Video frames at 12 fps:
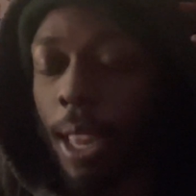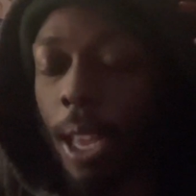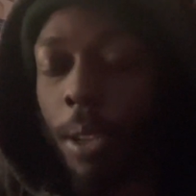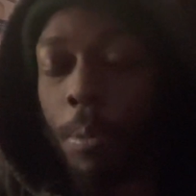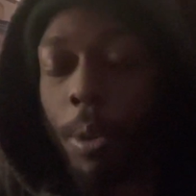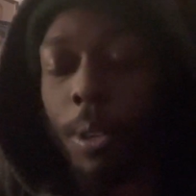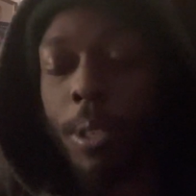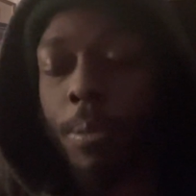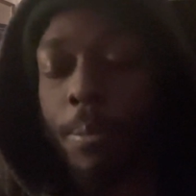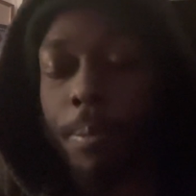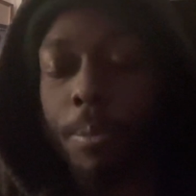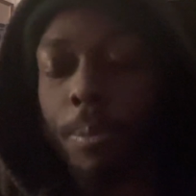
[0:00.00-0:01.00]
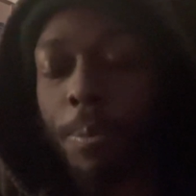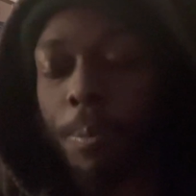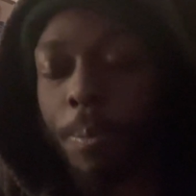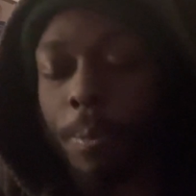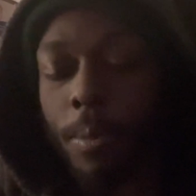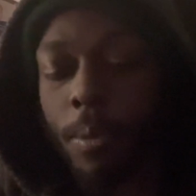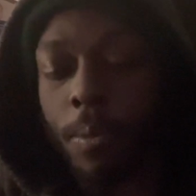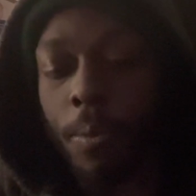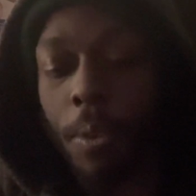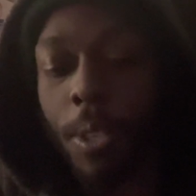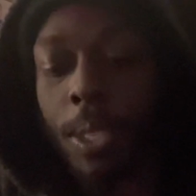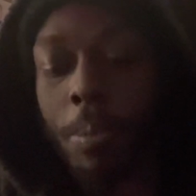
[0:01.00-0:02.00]
Nakamura
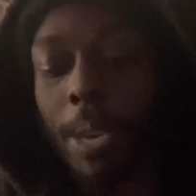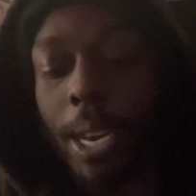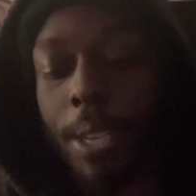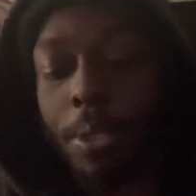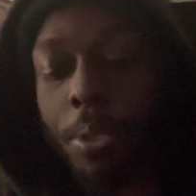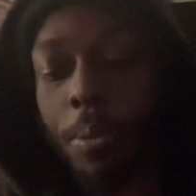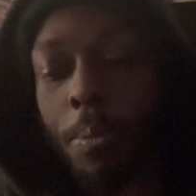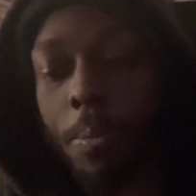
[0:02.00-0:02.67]
for this match.